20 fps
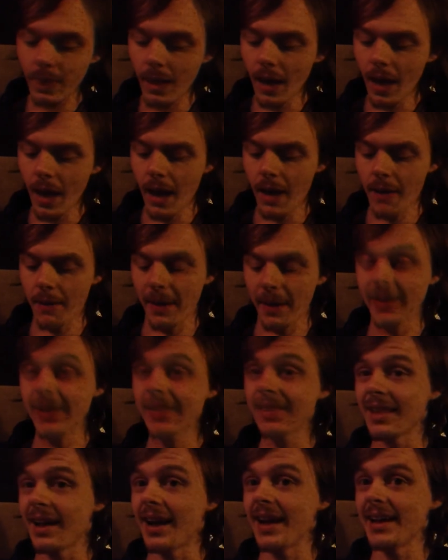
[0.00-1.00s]
I
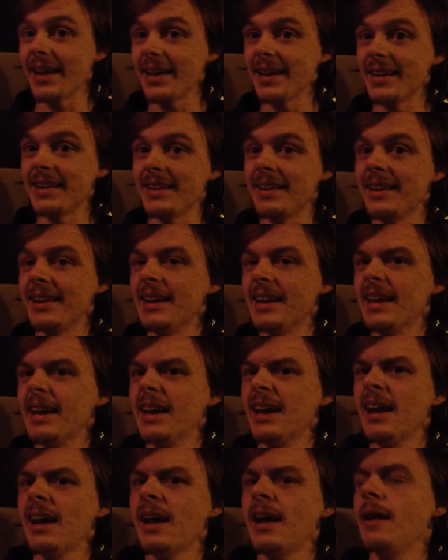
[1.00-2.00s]
didn't like it,
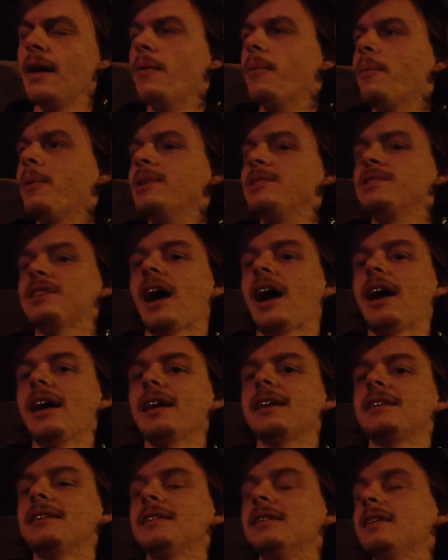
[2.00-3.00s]
which I